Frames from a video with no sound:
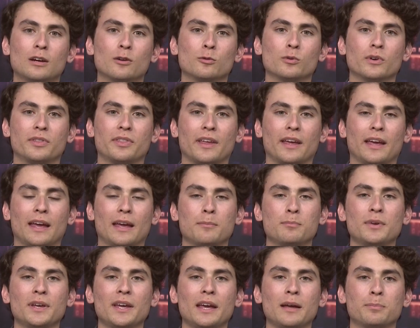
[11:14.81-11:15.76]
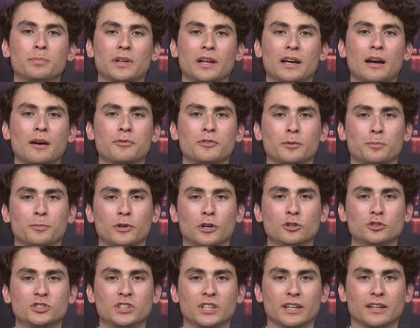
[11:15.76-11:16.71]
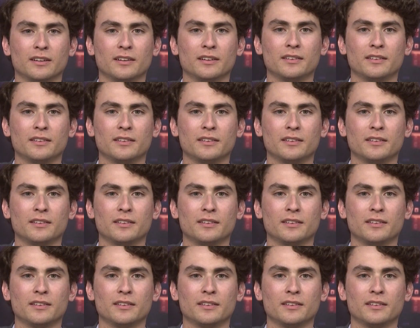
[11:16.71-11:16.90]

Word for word: With the NBA playoffs approaching,